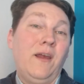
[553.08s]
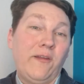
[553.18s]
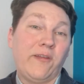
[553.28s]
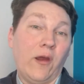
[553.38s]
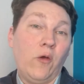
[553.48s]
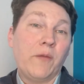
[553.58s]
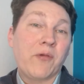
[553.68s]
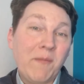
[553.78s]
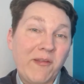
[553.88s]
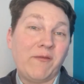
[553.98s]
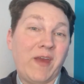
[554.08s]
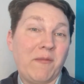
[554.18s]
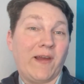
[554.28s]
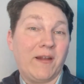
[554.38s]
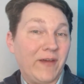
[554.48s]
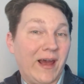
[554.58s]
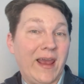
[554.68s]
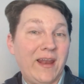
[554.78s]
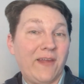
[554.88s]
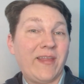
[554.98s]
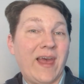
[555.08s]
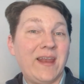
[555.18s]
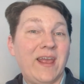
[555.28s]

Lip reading: So the premise of Amazon Vine is that